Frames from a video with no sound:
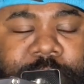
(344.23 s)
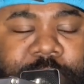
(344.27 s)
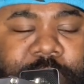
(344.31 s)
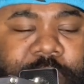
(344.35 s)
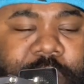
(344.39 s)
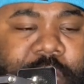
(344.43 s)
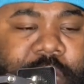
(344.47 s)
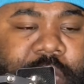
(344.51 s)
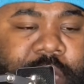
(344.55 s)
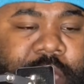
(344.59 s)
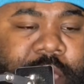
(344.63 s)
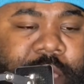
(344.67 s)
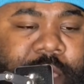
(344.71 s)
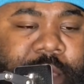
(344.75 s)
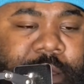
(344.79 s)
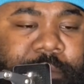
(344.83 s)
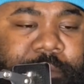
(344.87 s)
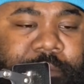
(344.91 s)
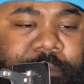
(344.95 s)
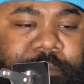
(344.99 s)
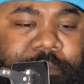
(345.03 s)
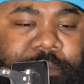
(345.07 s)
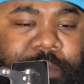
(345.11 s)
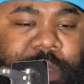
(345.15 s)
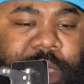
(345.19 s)

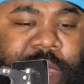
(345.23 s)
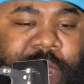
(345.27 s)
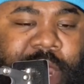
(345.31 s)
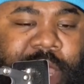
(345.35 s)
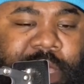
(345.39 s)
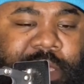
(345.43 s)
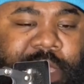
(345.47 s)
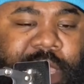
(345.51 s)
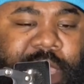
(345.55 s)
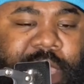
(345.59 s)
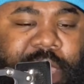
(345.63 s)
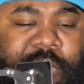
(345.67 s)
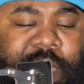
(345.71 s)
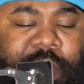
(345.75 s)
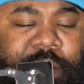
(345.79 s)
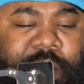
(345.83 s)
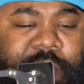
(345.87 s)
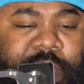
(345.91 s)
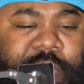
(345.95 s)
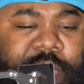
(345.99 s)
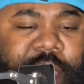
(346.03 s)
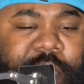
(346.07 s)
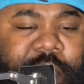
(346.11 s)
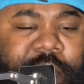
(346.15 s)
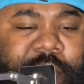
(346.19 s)
And I think
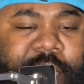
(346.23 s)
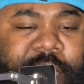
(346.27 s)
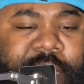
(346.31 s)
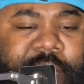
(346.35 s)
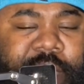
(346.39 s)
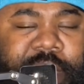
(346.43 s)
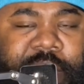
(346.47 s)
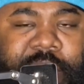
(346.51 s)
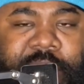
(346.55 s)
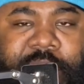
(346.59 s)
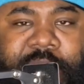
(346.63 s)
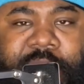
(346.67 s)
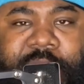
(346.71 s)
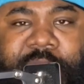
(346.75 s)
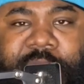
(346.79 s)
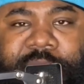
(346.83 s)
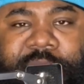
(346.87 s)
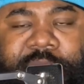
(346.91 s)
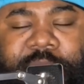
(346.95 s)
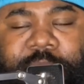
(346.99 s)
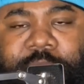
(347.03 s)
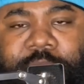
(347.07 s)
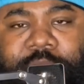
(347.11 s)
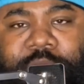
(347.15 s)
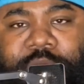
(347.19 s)
in Carolina, they didn't
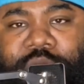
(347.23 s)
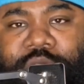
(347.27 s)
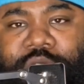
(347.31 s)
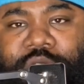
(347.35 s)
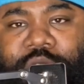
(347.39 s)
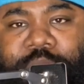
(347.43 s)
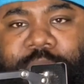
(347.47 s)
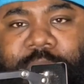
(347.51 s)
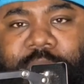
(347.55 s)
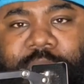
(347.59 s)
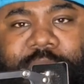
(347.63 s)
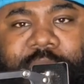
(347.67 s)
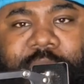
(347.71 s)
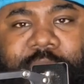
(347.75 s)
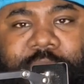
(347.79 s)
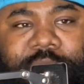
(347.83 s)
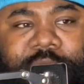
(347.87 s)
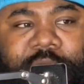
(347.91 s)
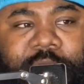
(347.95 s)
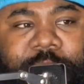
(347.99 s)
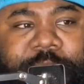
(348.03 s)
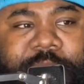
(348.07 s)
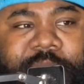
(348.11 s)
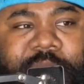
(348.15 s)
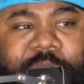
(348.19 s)
ask him to do too much. I don't
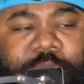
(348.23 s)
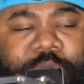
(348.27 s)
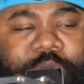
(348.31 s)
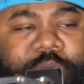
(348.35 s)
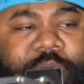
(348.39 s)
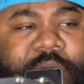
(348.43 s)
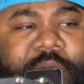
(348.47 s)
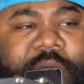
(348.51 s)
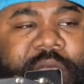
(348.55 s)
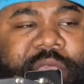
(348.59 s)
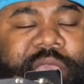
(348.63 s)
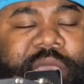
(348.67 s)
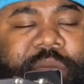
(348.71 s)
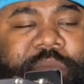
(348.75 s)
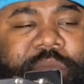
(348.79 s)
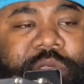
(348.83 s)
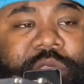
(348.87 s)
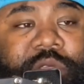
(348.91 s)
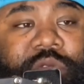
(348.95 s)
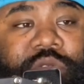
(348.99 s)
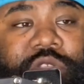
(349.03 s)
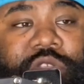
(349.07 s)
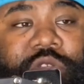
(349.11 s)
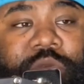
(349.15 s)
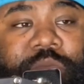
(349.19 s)
think Matt Rhule asked him to
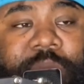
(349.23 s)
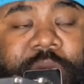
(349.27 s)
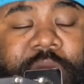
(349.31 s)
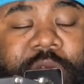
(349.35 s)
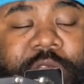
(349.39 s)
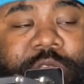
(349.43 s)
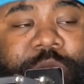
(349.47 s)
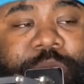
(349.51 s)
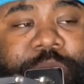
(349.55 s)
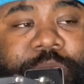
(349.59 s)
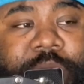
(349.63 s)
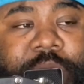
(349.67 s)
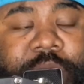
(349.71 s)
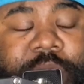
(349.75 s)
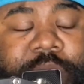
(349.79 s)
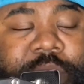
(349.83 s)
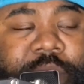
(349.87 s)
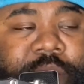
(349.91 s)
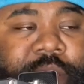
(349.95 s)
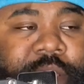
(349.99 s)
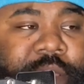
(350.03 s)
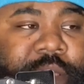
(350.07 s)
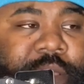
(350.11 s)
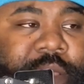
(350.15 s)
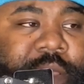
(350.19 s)
do too much. But
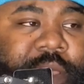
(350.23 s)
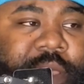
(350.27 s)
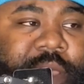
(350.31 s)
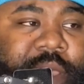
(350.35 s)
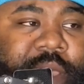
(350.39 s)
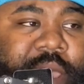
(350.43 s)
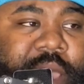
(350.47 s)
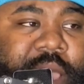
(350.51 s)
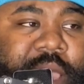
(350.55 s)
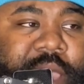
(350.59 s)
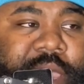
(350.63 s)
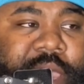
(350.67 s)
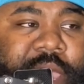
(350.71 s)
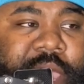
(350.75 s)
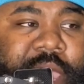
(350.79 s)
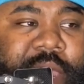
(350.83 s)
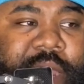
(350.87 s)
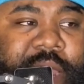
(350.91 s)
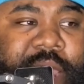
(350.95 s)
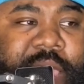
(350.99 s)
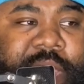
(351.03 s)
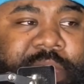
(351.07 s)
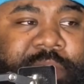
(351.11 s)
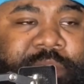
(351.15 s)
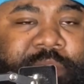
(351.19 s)

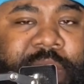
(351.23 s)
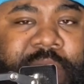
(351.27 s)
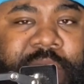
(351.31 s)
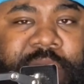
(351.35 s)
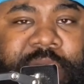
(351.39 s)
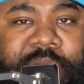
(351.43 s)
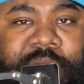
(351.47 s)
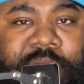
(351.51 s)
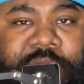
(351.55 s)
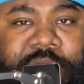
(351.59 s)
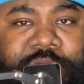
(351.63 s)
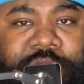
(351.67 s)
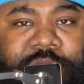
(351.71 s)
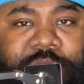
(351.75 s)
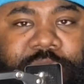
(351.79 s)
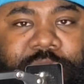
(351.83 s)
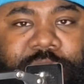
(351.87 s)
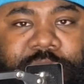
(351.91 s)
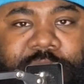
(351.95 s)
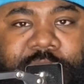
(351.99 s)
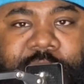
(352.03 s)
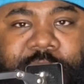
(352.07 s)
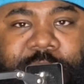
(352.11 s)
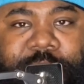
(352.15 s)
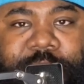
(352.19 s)
again, as my initial
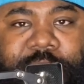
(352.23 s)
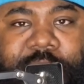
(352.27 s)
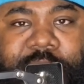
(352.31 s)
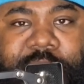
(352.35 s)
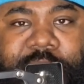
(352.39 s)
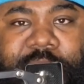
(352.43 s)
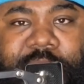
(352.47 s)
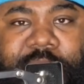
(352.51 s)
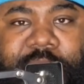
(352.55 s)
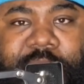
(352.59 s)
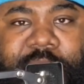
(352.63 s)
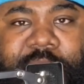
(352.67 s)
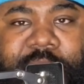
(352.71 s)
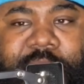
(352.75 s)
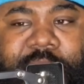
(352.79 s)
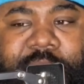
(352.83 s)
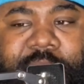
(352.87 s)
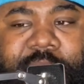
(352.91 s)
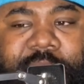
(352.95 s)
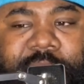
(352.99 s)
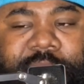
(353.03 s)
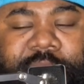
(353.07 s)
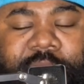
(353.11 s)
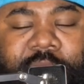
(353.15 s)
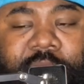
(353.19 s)
statement,
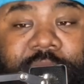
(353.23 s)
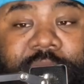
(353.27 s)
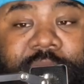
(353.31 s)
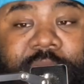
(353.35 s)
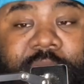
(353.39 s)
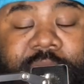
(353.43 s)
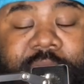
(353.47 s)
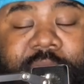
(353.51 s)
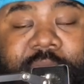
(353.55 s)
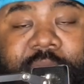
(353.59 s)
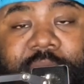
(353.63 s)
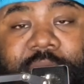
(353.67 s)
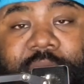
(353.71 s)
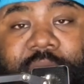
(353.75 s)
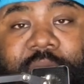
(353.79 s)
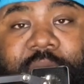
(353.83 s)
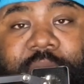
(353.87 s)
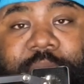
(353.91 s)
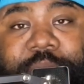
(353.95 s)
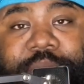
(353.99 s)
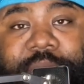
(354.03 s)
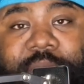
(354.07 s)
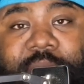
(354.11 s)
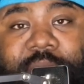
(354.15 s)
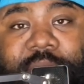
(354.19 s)
I thought Teddy had a
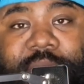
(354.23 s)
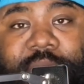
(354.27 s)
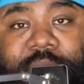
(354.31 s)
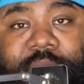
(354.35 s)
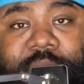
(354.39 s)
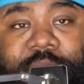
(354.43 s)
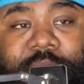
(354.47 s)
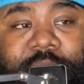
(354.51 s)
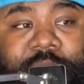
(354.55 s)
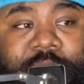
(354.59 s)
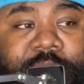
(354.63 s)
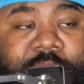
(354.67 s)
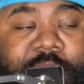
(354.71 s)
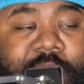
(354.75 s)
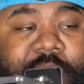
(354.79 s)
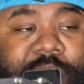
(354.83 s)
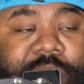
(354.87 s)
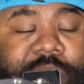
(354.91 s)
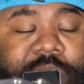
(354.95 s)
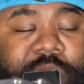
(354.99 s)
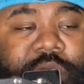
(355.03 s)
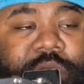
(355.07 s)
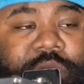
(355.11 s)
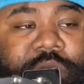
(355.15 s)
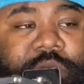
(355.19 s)
complex. I
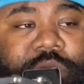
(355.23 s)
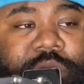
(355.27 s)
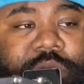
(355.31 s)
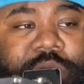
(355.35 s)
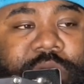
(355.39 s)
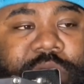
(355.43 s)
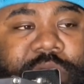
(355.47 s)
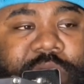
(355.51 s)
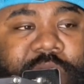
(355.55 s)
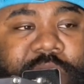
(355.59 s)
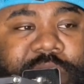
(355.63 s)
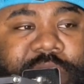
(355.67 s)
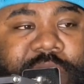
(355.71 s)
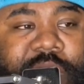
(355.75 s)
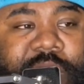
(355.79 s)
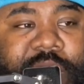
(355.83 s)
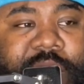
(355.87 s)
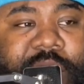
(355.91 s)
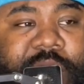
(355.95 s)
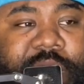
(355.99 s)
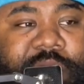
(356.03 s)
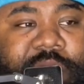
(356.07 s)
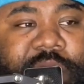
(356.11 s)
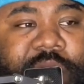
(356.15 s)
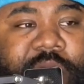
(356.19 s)
still do think Teddy
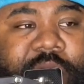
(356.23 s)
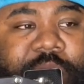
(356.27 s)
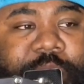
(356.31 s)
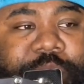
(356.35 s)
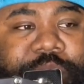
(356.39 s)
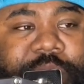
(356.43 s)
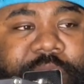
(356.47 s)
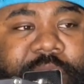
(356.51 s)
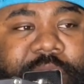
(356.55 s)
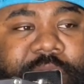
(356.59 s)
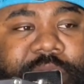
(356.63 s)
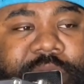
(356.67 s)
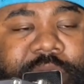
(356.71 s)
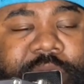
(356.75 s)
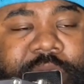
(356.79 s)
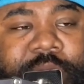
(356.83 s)
has a complex.